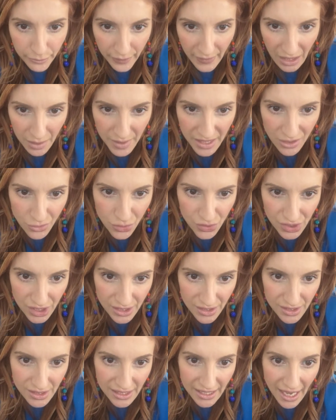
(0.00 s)
It'd be interesting
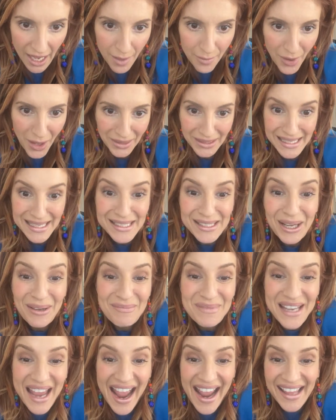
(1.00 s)
to see Catbot leak
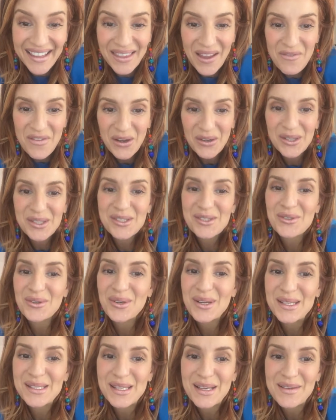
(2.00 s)
someday. I love hearing
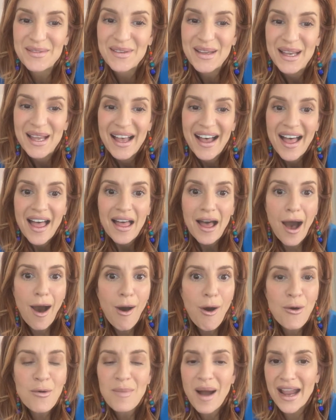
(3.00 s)
stories of,
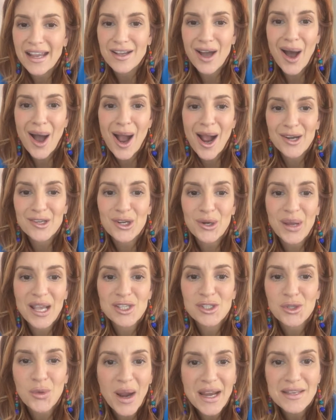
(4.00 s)
oh my gosh. Okay,
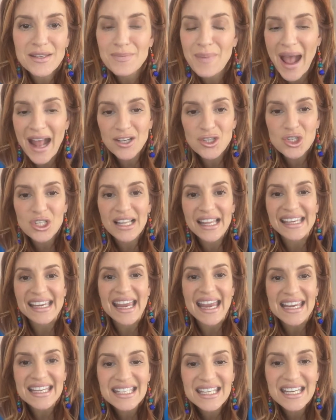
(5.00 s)
so I batched like
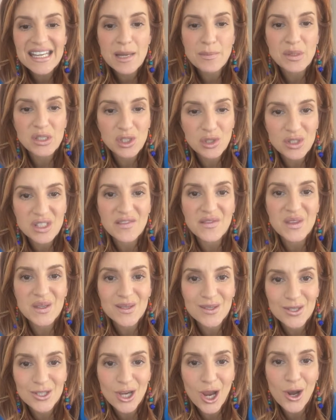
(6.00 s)
18 episodes of
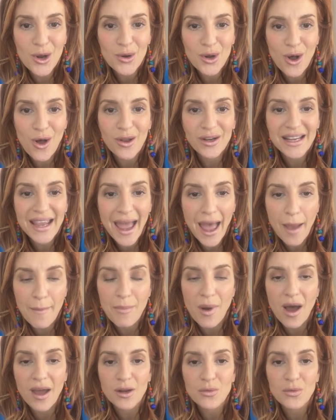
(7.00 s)
this show called Catbot.